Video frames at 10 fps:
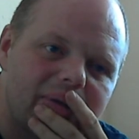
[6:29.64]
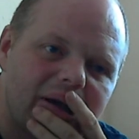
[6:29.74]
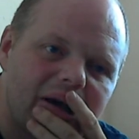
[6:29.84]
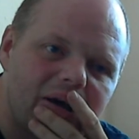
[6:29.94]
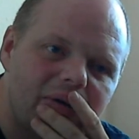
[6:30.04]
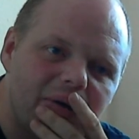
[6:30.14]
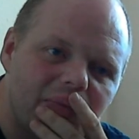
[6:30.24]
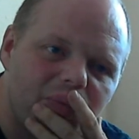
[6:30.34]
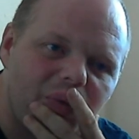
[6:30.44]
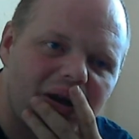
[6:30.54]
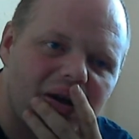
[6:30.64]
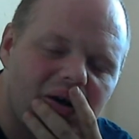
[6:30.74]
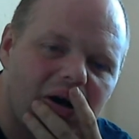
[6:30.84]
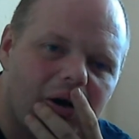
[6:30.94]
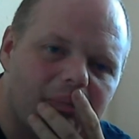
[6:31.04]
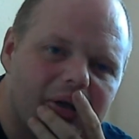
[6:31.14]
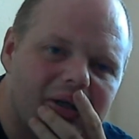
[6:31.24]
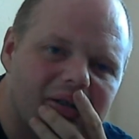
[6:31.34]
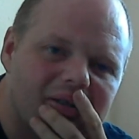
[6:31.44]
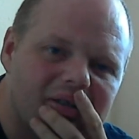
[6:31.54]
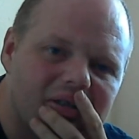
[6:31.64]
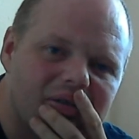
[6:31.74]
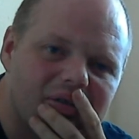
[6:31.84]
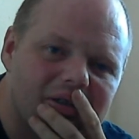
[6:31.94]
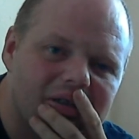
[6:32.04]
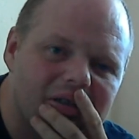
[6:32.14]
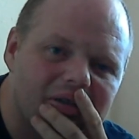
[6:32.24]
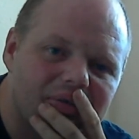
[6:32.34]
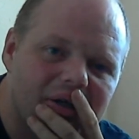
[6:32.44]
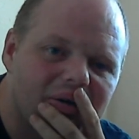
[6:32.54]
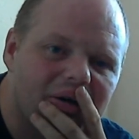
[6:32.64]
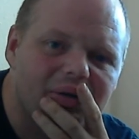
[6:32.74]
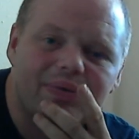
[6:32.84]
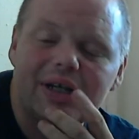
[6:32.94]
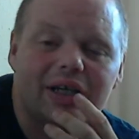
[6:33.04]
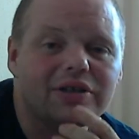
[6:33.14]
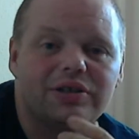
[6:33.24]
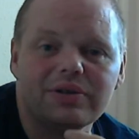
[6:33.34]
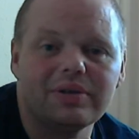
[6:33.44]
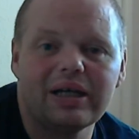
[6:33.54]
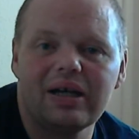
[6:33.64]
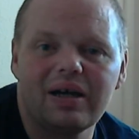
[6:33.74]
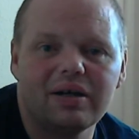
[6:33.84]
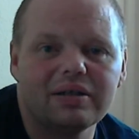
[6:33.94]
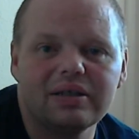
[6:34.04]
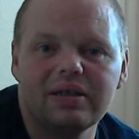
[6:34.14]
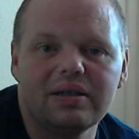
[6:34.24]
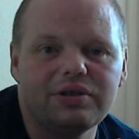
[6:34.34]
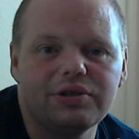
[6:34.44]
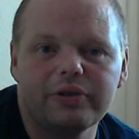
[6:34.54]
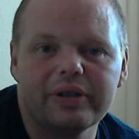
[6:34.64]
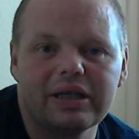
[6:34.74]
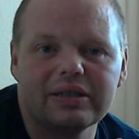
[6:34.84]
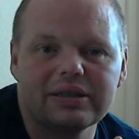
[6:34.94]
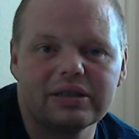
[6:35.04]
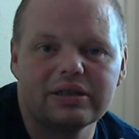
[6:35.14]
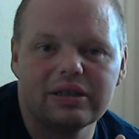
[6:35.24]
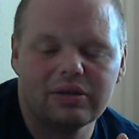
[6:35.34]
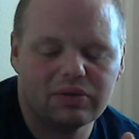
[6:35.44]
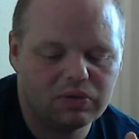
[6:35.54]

it went on, because usually, I really enjoy it, and I didn't enjoy that session at all.